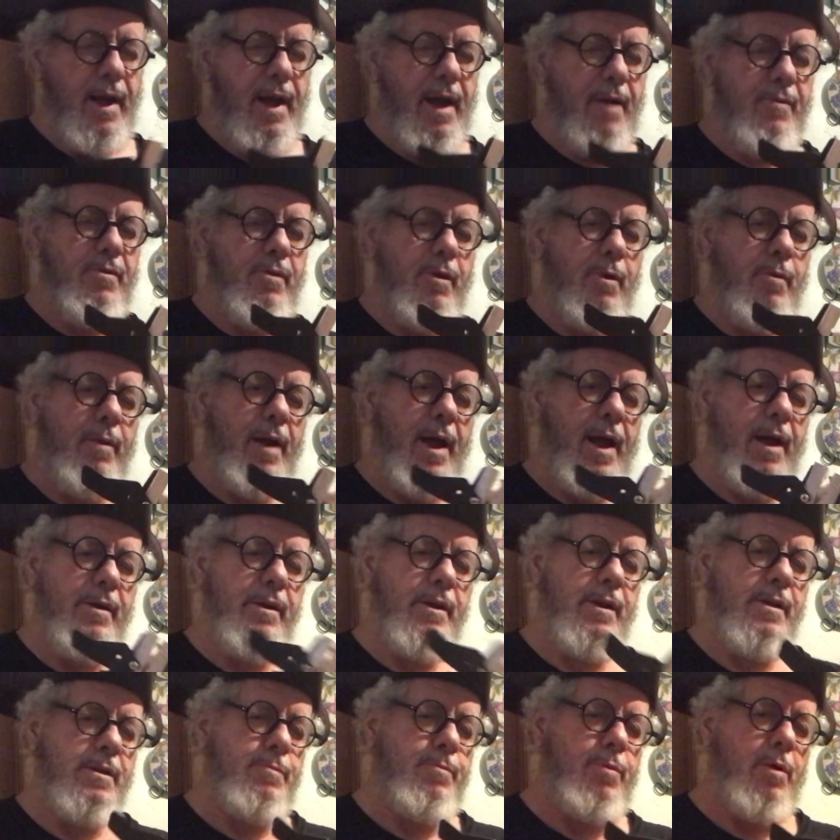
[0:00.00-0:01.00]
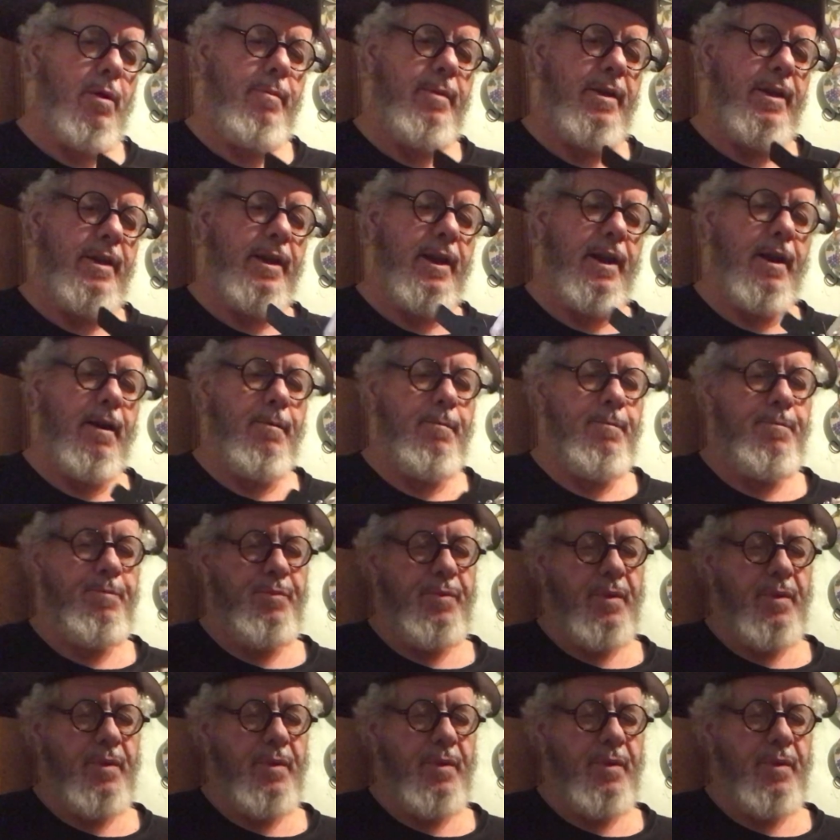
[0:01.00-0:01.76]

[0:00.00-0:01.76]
after a round, you just put them in there.